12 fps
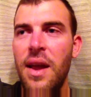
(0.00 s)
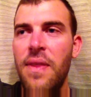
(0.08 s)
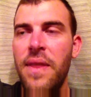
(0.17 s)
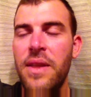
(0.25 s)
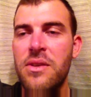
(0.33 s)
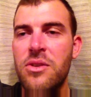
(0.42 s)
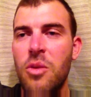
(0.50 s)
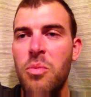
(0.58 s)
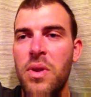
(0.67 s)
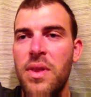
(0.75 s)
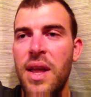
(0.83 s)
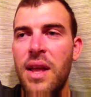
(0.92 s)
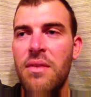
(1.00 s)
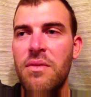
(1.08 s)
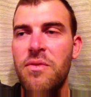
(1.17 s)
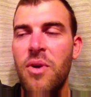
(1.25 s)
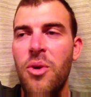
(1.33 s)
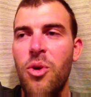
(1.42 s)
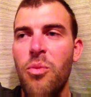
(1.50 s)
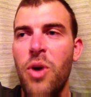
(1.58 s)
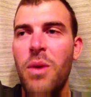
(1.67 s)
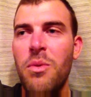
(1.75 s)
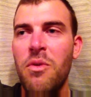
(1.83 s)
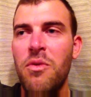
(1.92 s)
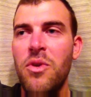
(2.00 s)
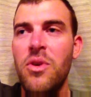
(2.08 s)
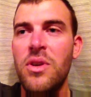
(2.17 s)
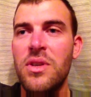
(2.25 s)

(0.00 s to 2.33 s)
and then stop at that final moment for you